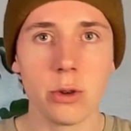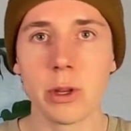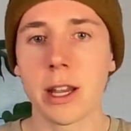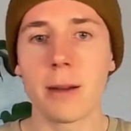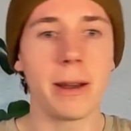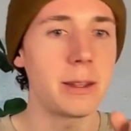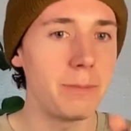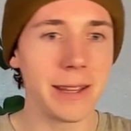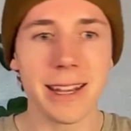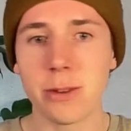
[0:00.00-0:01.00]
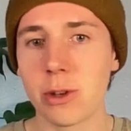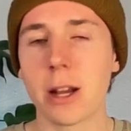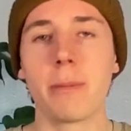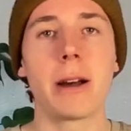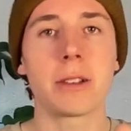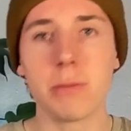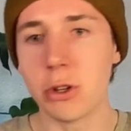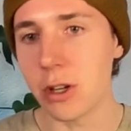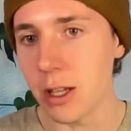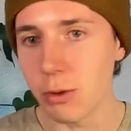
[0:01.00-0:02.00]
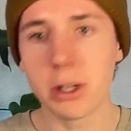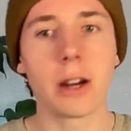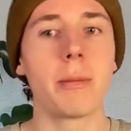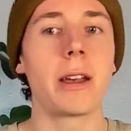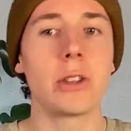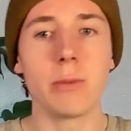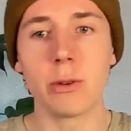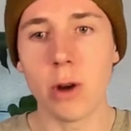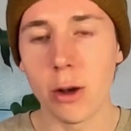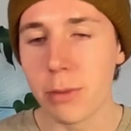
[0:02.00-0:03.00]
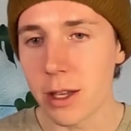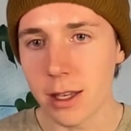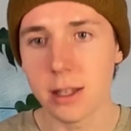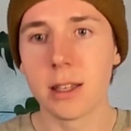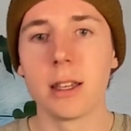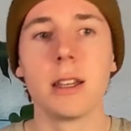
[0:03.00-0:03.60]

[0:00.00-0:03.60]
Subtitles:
We care about the planet. We care about community. We care about human well-being.